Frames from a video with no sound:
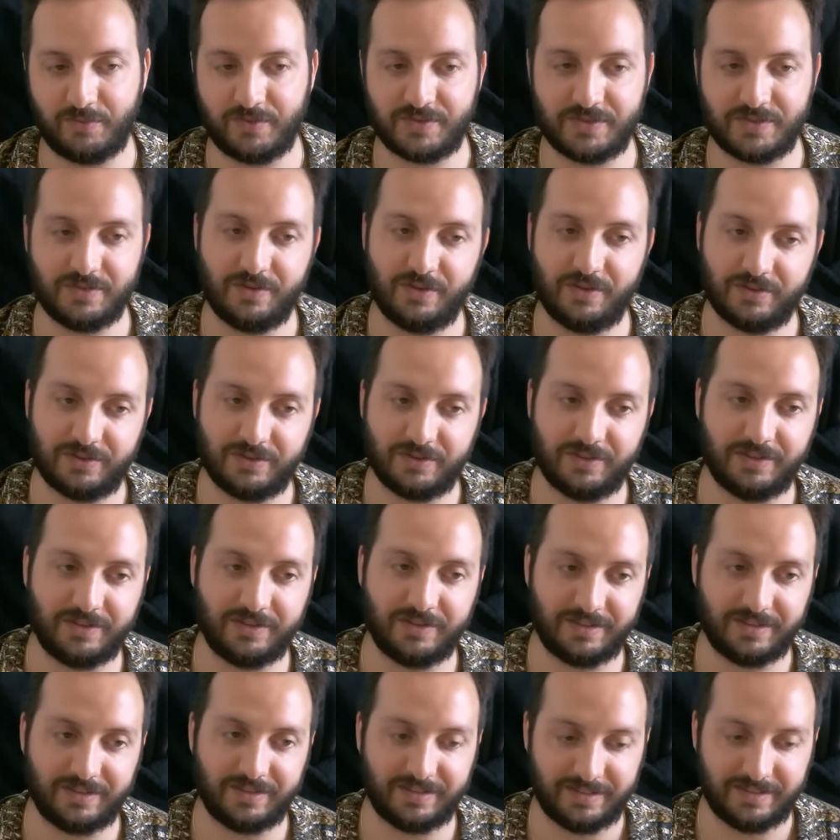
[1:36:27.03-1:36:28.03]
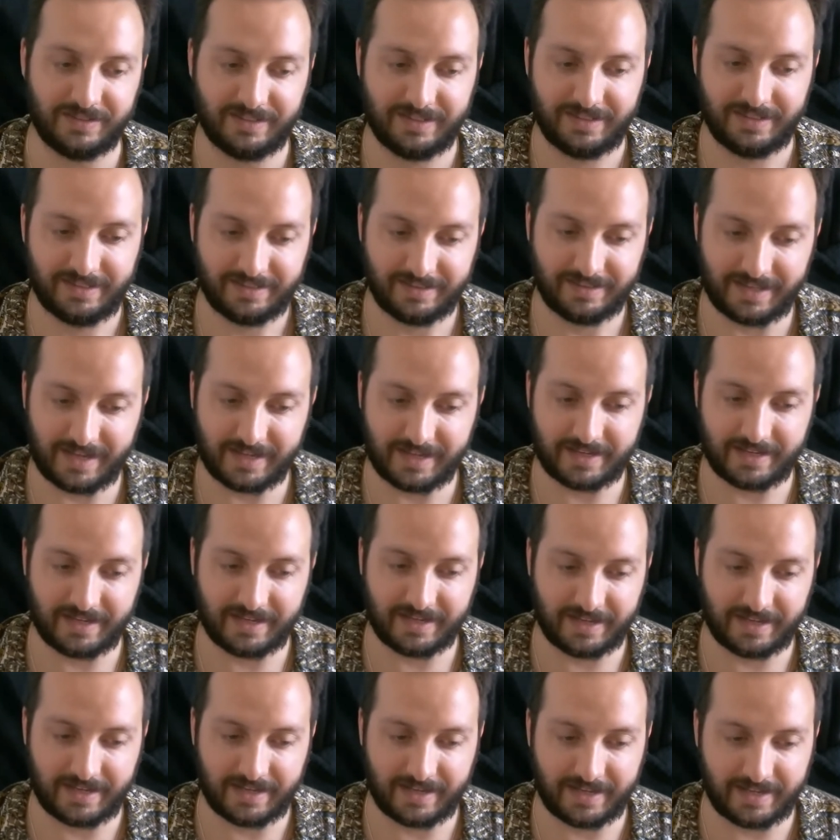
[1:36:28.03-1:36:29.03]
It's not uh, like
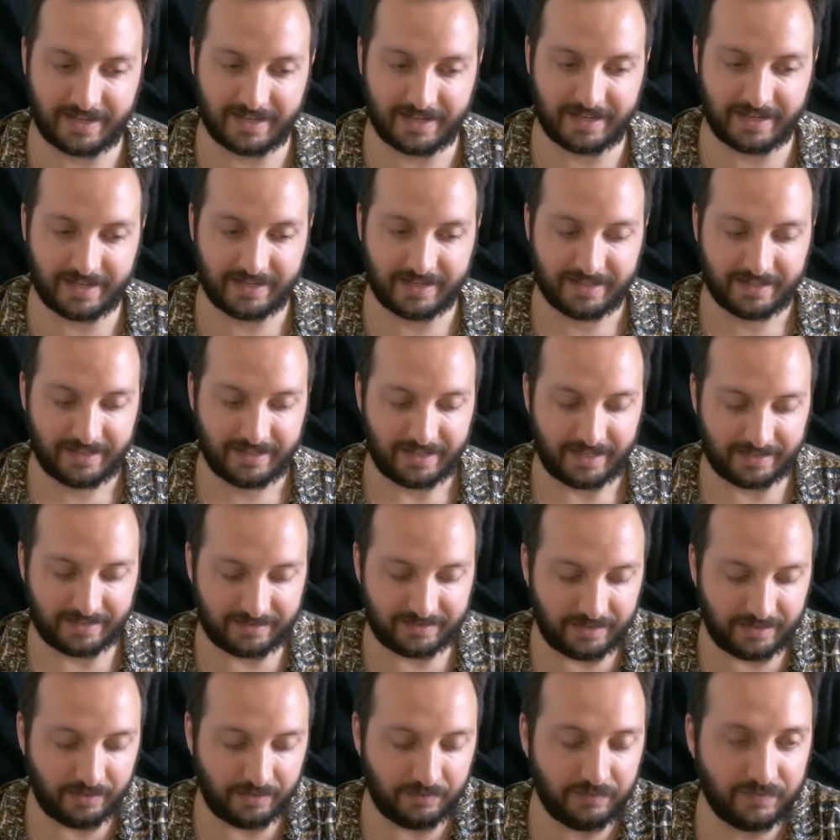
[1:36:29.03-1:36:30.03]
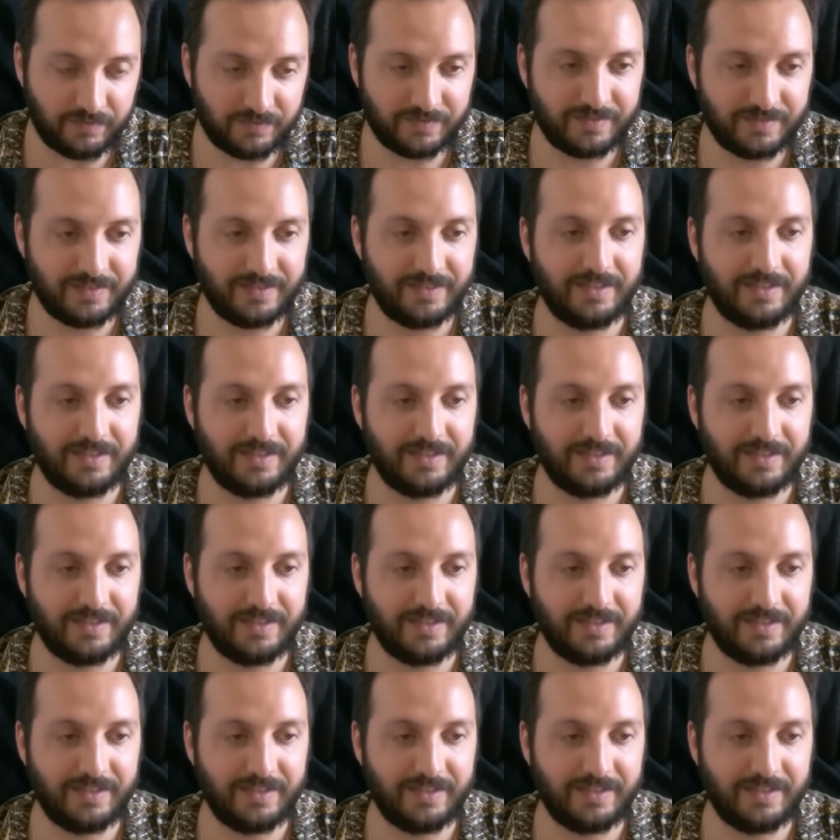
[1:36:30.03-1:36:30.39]
a, a, a thief.